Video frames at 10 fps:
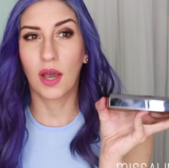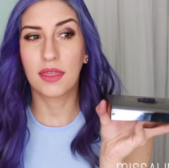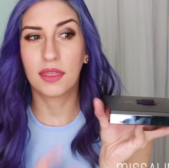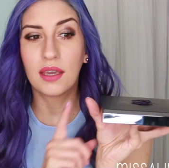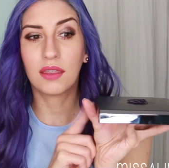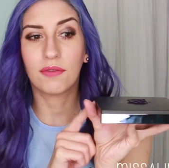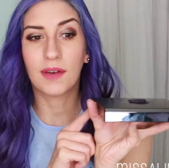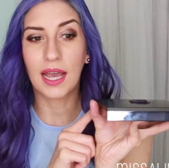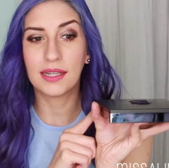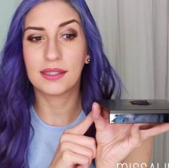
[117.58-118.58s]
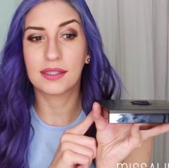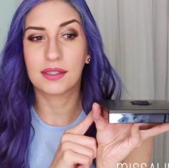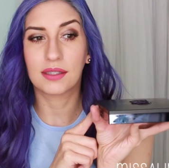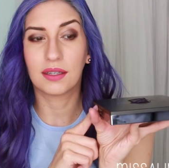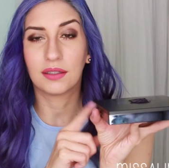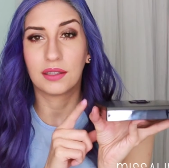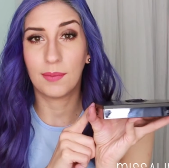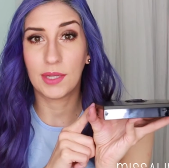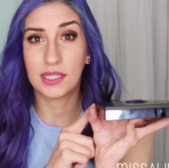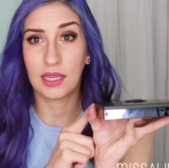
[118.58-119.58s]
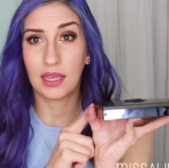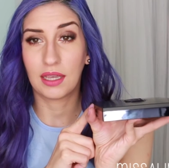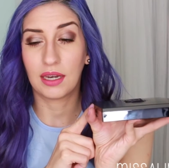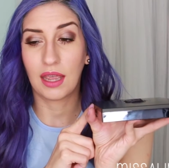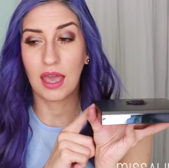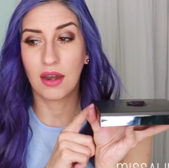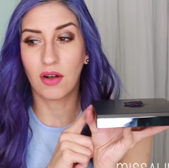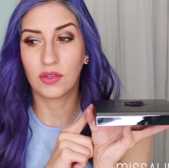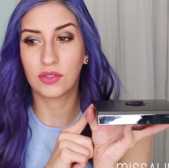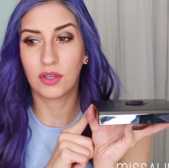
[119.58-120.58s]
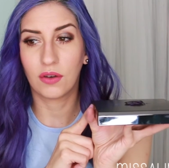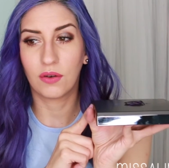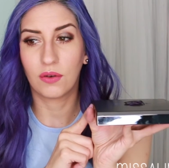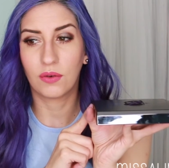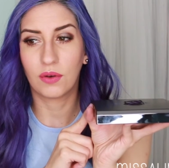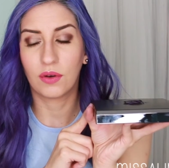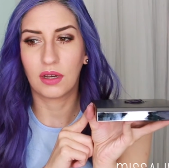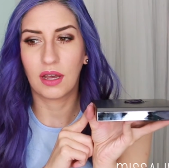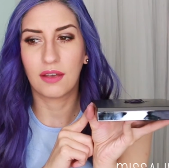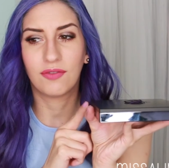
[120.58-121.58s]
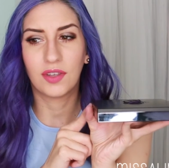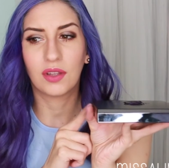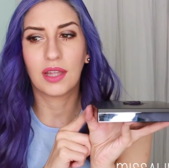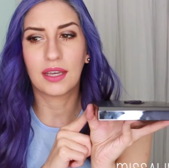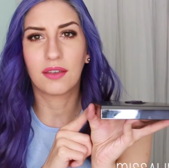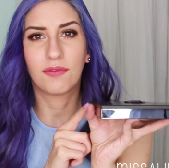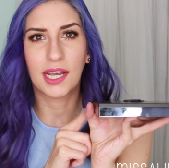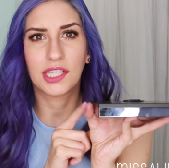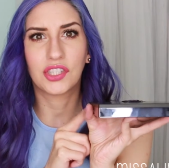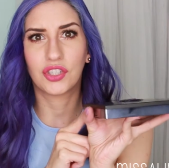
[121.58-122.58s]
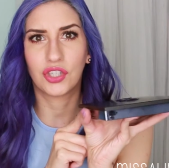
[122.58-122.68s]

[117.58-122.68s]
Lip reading: I think the Vice Limited, and also I feel like the Vice